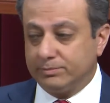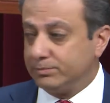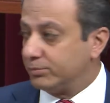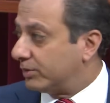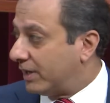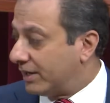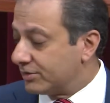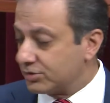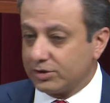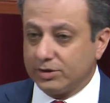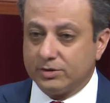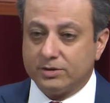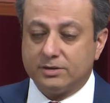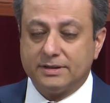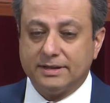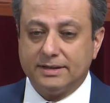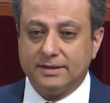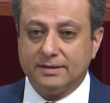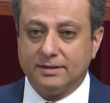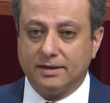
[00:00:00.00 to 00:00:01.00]

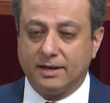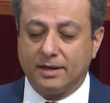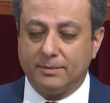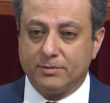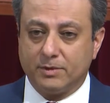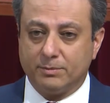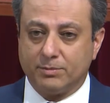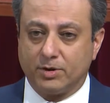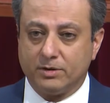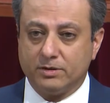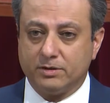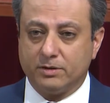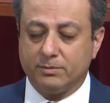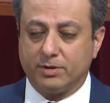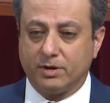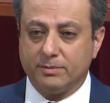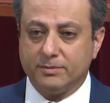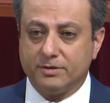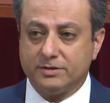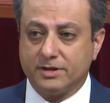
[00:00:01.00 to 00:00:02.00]
prosecutor in um, the, the
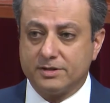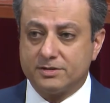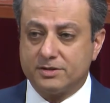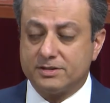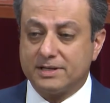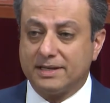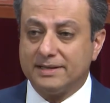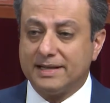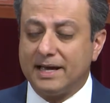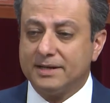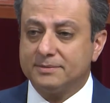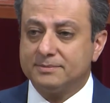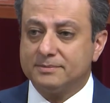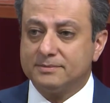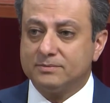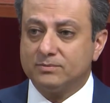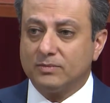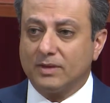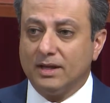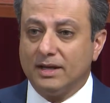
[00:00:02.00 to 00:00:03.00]
Department of Justice, and that
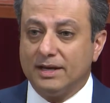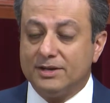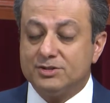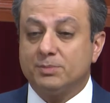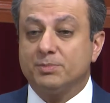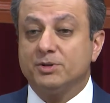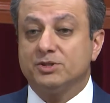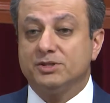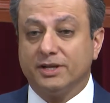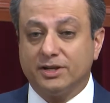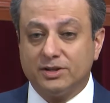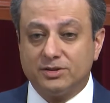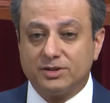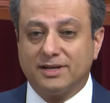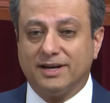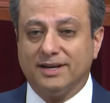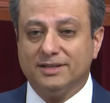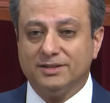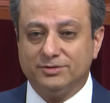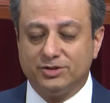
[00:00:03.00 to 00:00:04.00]
is a particular
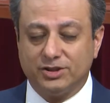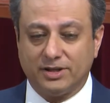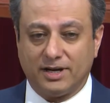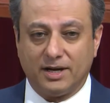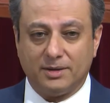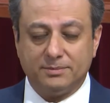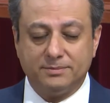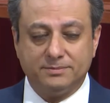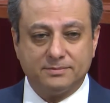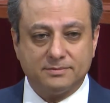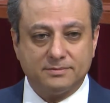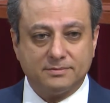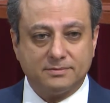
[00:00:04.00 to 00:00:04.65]
kind of job